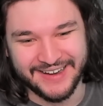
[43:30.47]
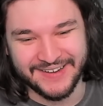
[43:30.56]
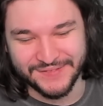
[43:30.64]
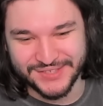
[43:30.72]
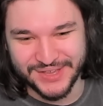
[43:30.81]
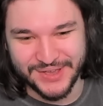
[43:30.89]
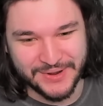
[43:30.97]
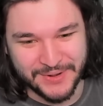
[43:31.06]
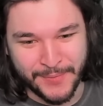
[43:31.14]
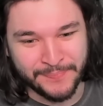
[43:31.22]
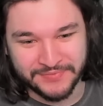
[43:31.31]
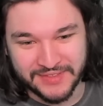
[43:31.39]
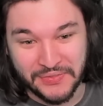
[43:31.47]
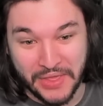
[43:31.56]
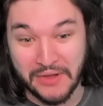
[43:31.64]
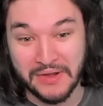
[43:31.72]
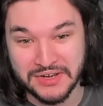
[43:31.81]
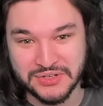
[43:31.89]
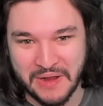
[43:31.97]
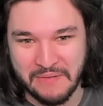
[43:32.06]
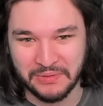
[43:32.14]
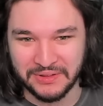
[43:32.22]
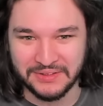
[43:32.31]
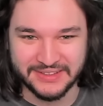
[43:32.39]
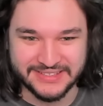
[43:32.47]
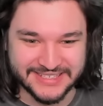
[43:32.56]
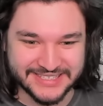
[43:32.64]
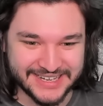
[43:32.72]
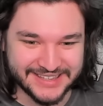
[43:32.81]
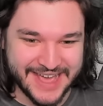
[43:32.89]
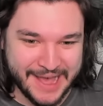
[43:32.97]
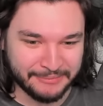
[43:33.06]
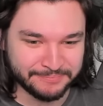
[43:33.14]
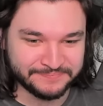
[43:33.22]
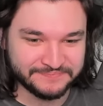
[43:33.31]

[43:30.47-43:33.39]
So they're in trouble. Let's just say that.